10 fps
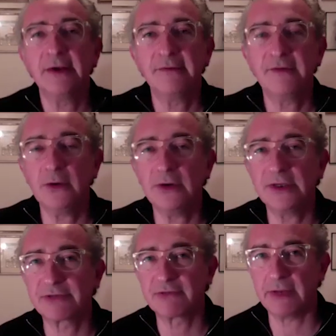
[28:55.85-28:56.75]

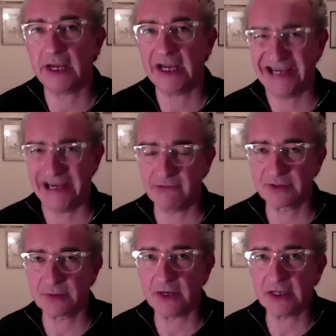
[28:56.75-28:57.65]
viewers remember
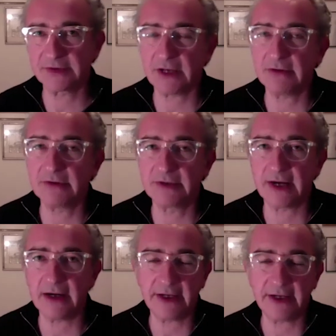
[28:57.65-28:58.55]
as well, don't die
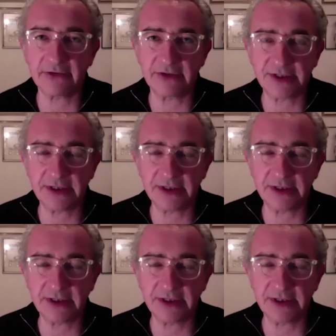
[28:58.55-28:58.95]
of ignorance.